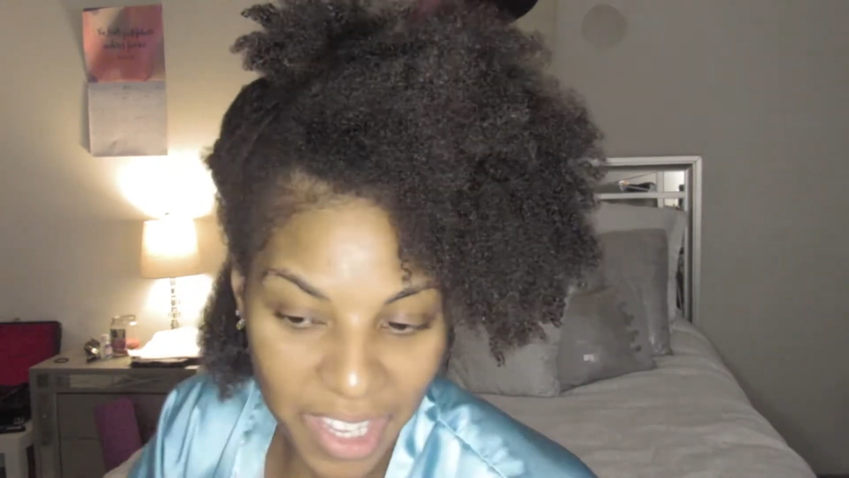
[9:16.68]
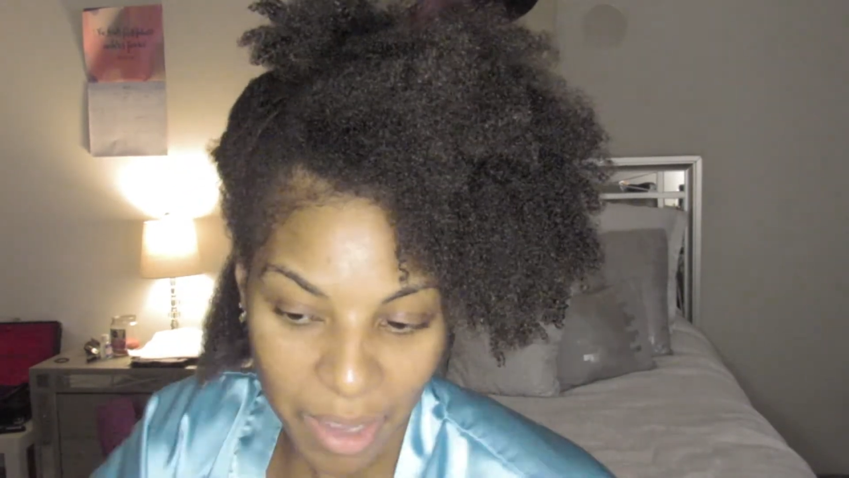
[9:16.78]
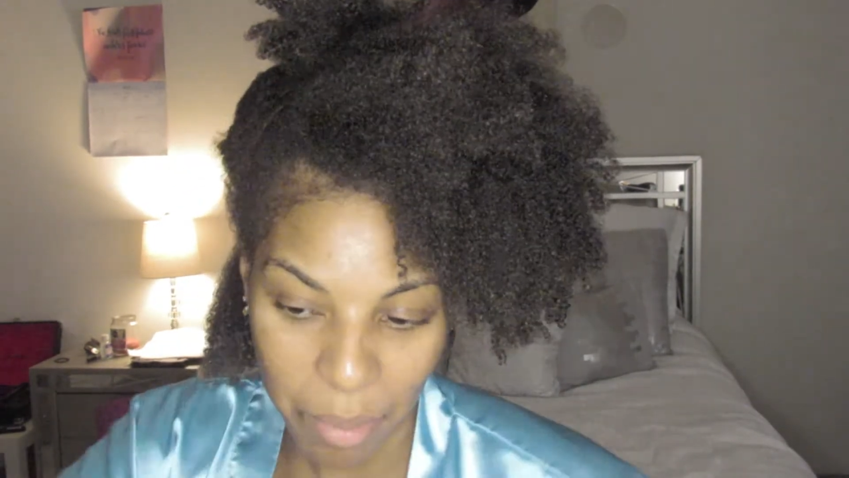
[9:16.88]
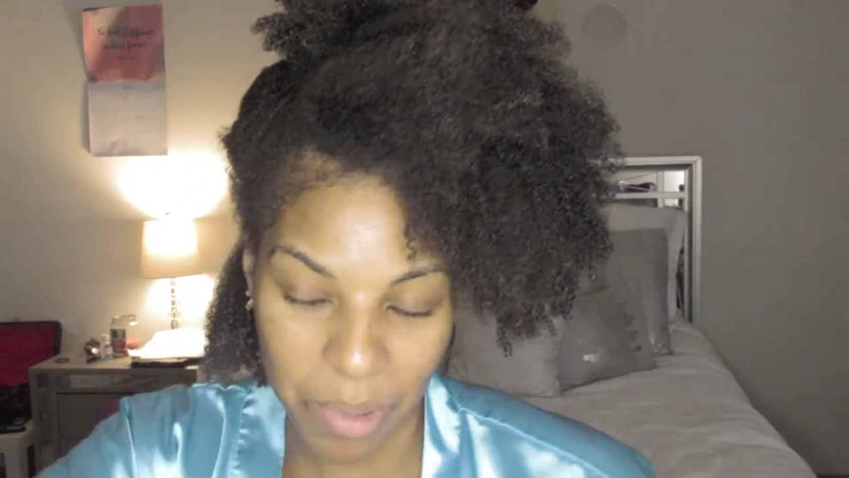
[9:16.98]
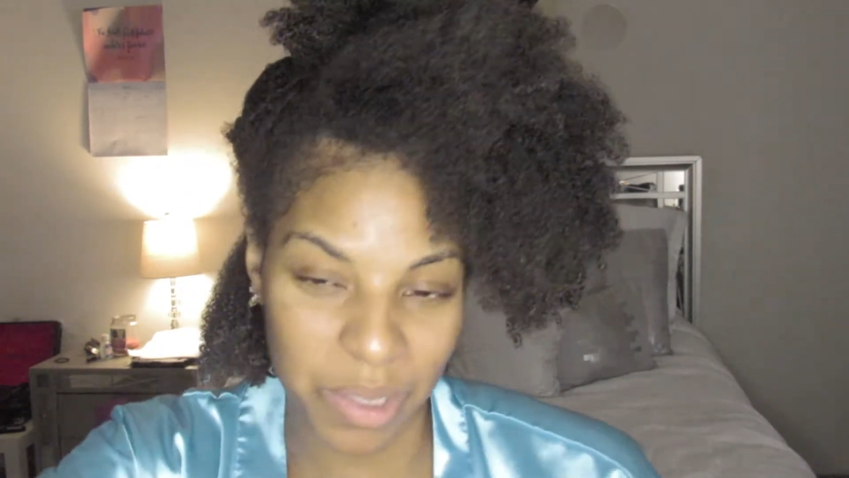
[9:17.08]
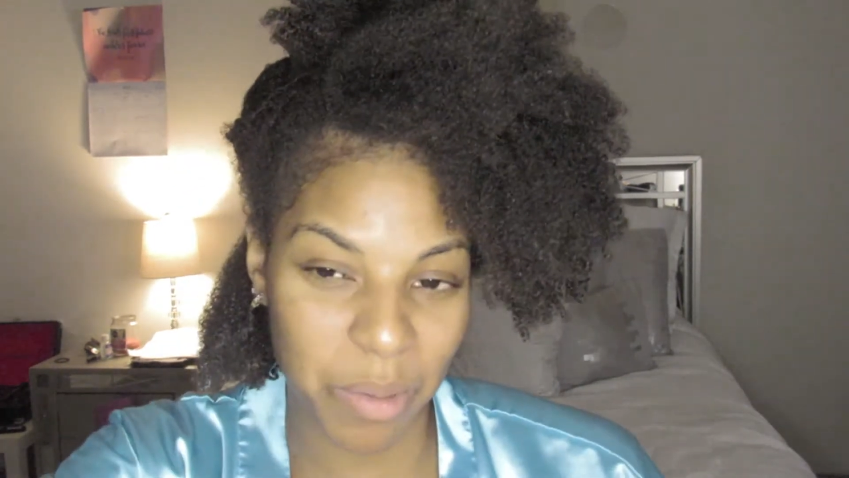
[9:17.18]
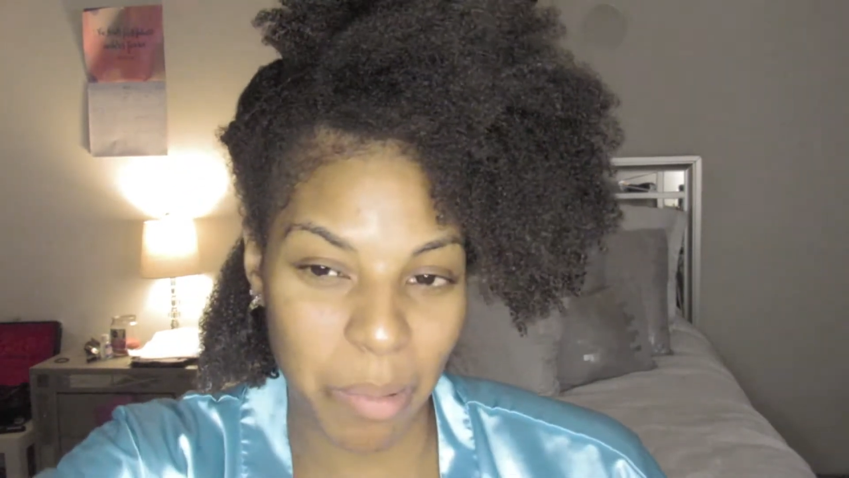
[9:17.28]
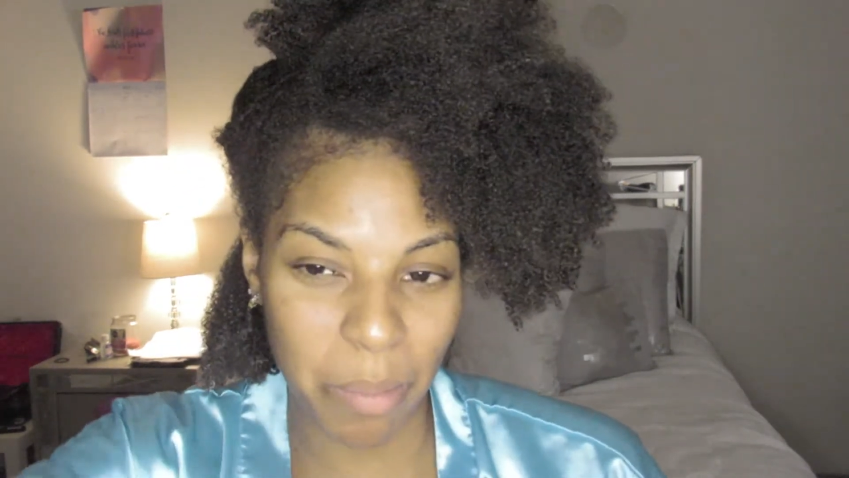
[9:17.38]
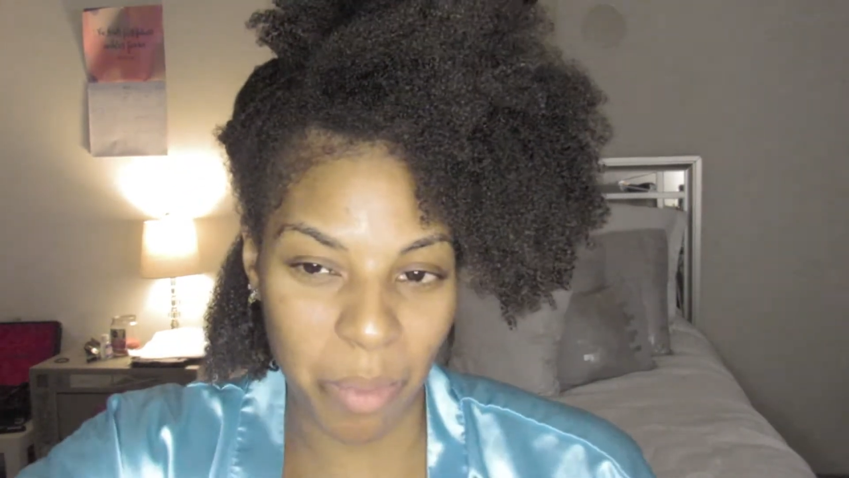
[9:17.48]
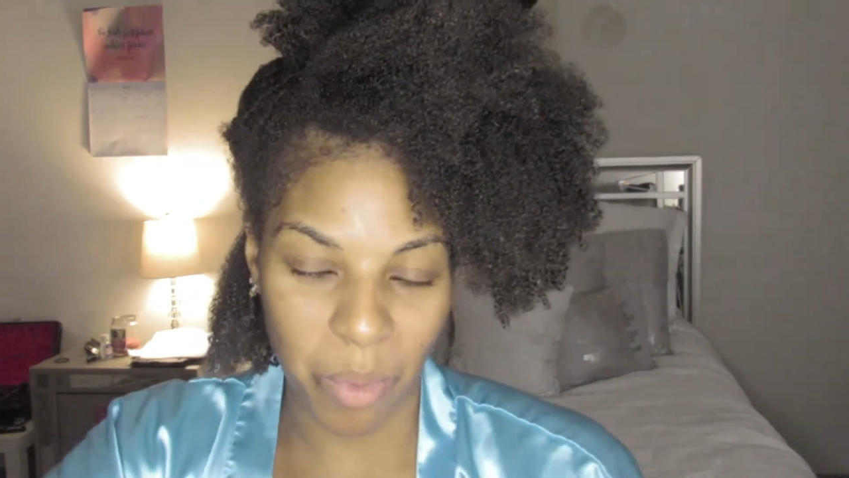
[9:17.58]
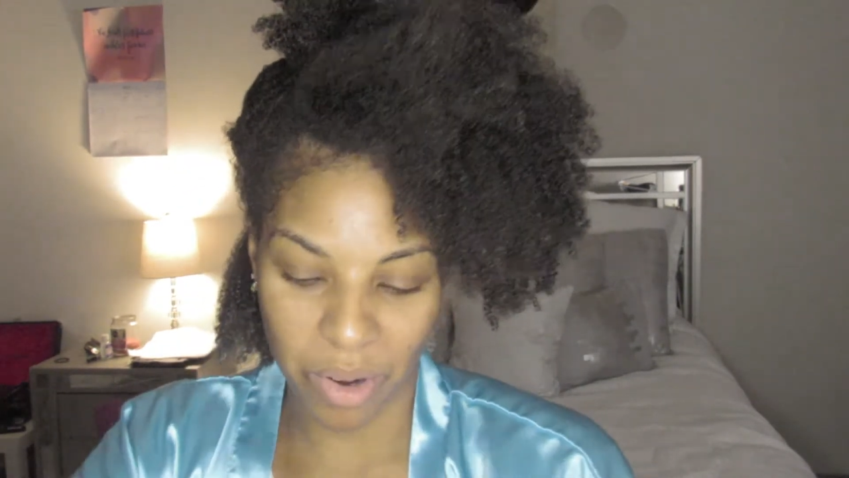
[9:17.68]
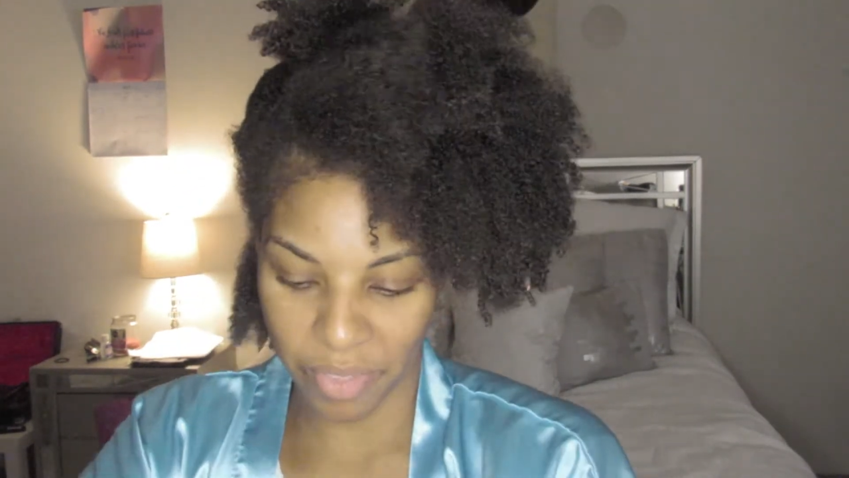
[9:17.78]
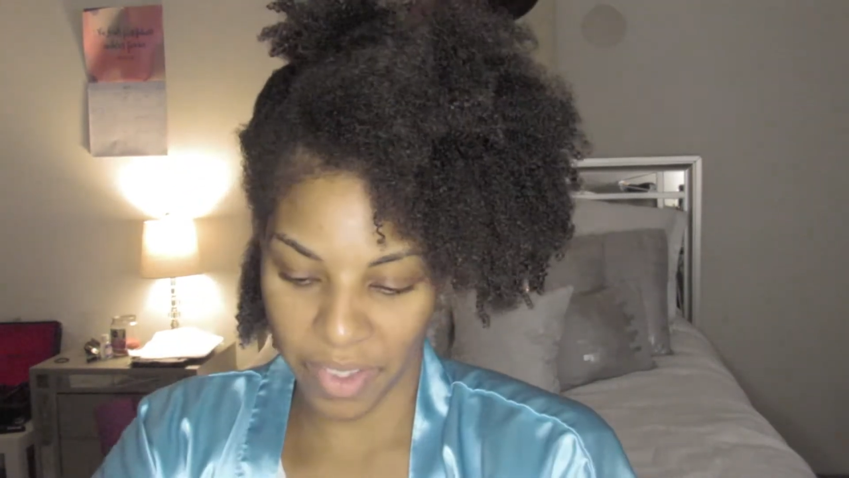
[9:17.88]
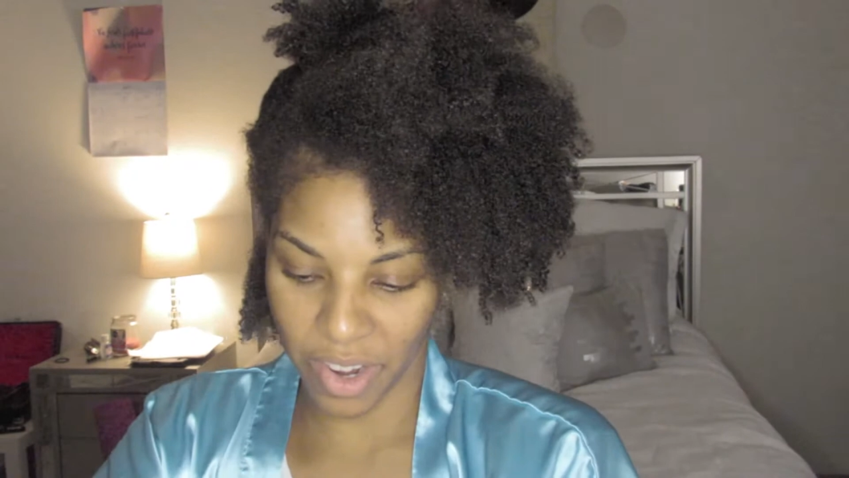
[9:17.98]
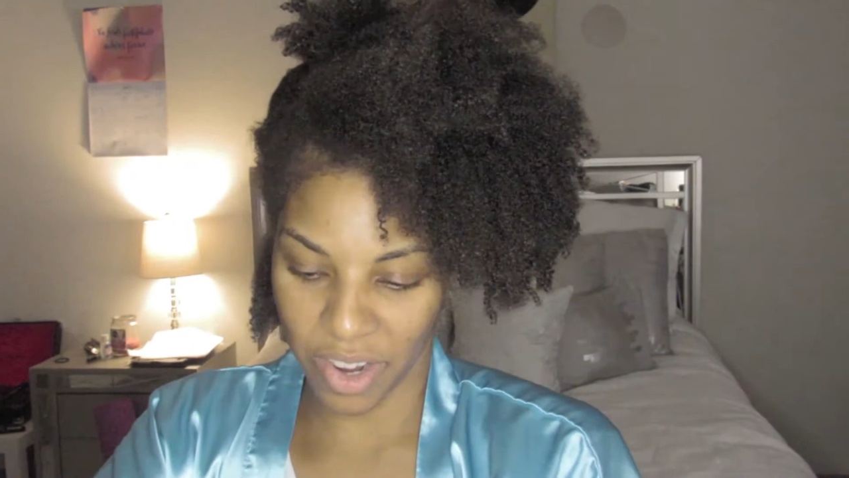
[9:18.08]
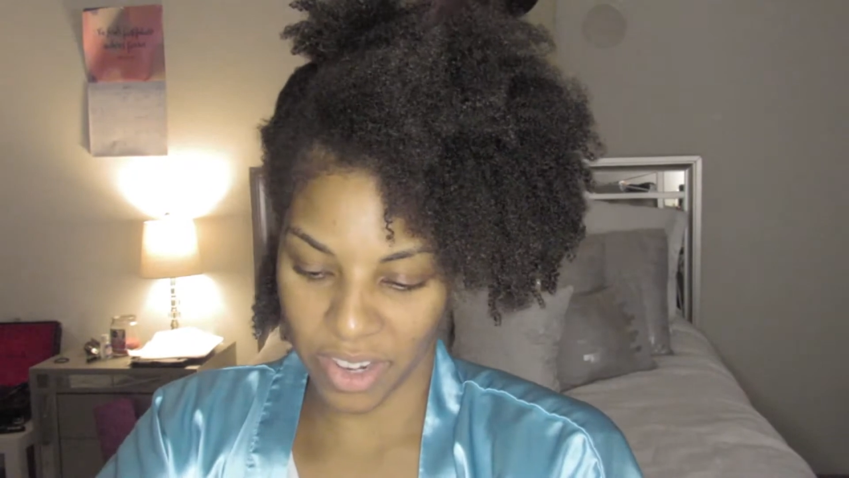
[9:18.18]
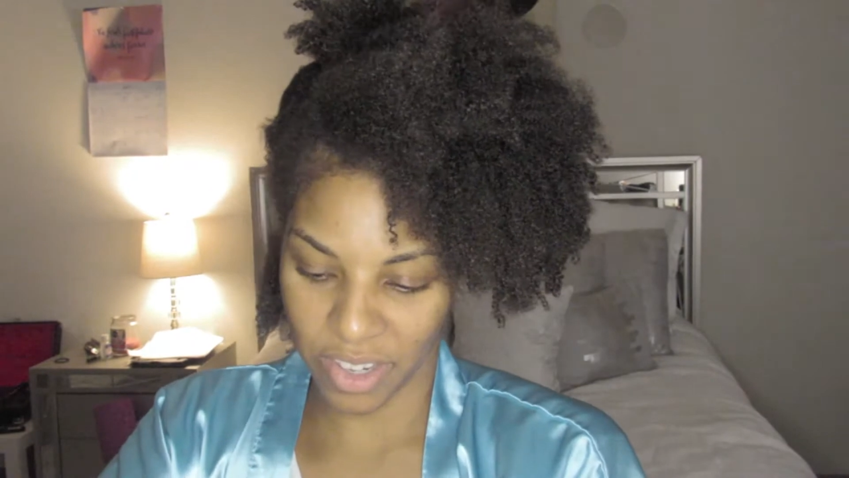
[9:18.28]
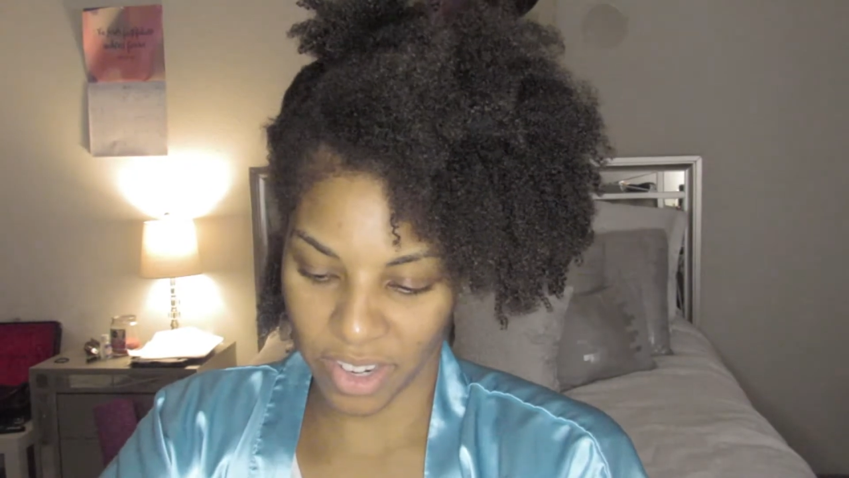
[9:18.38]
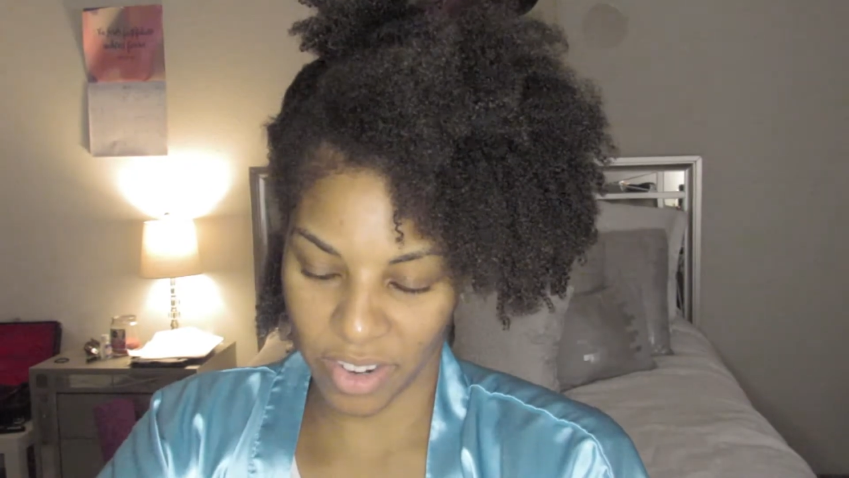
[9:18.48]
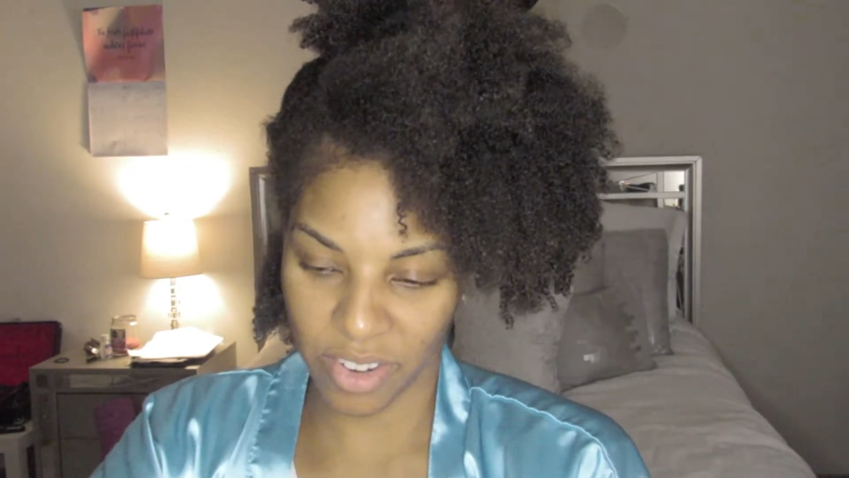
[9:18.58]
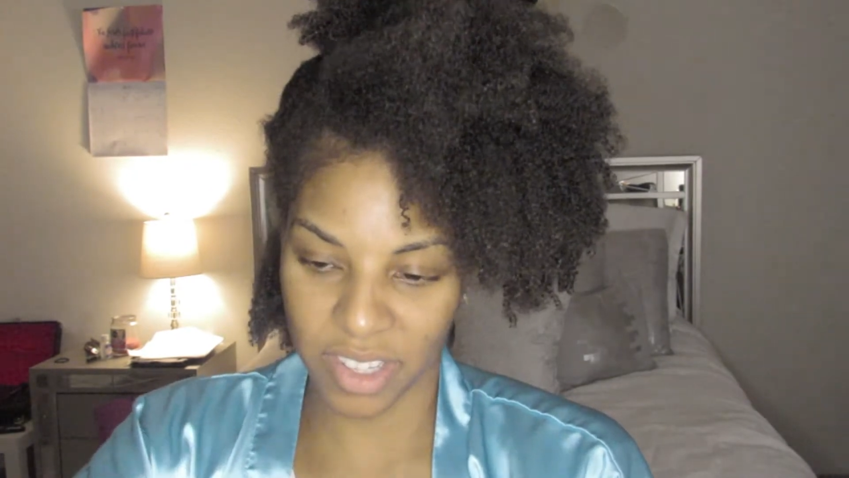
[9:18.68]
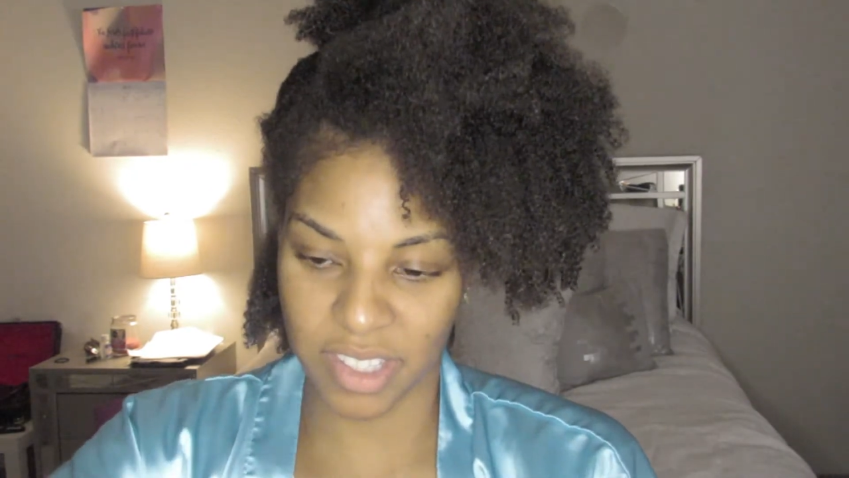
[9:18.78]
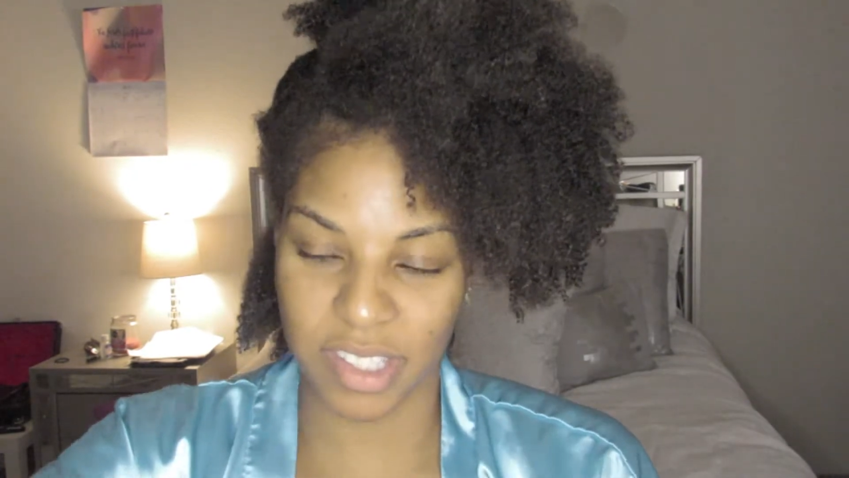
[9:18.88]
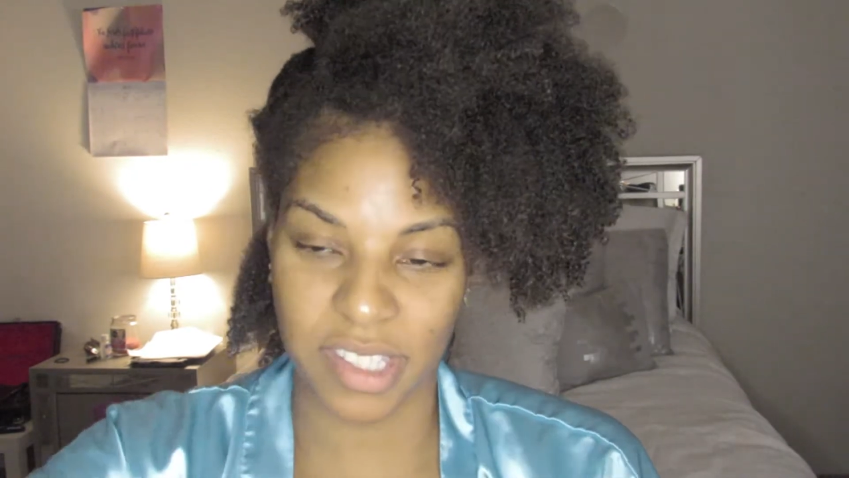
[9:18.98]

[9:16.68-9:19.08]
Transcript: I'll put a little bit more on there, you know, because